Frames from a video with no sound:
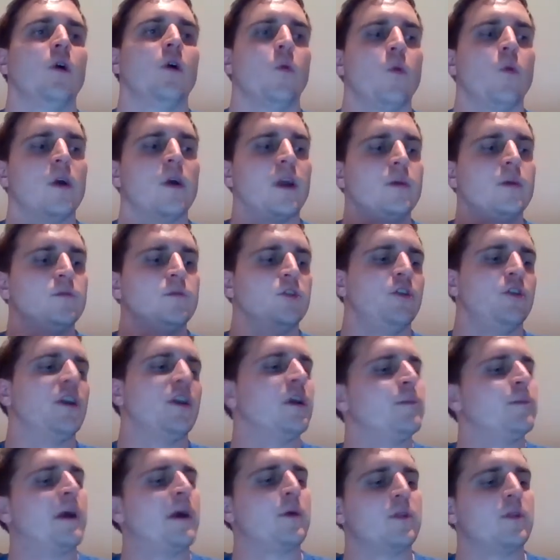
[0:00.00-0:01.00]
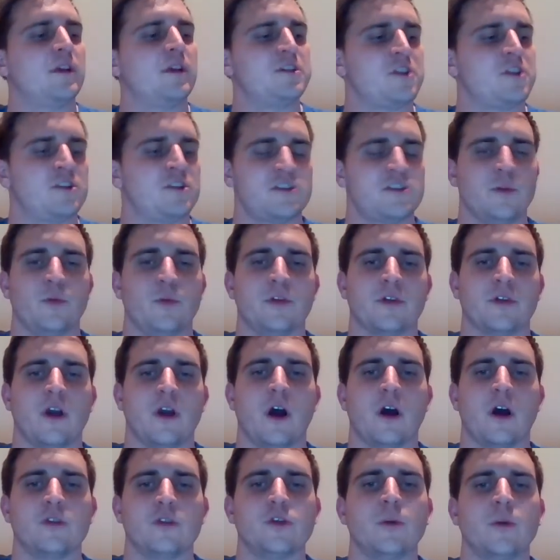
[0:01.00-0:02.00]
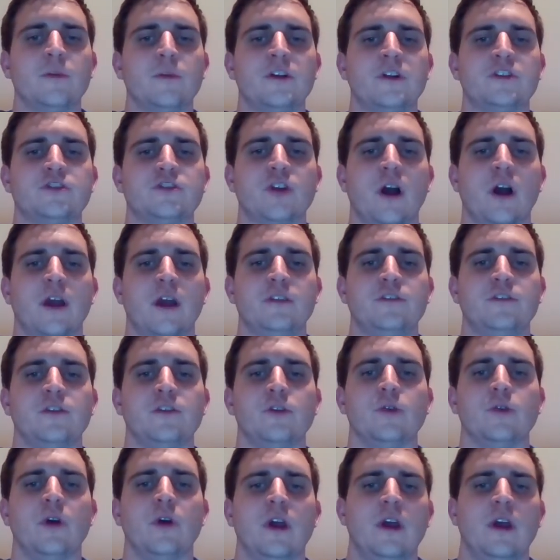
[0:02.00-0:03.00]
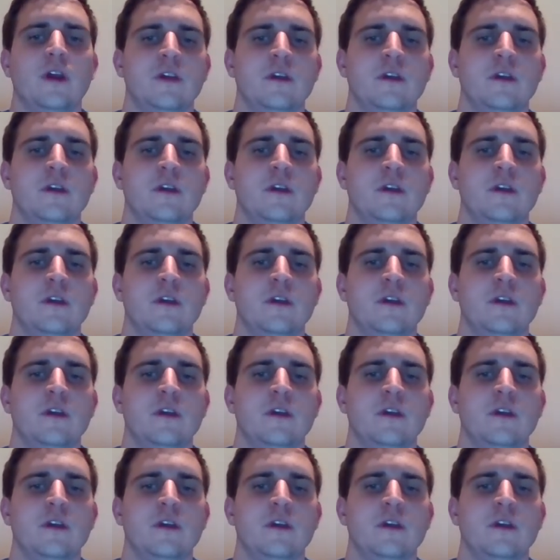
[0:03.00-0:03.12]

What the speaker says: what I'm learning in my relationship with God, or I'm going to try to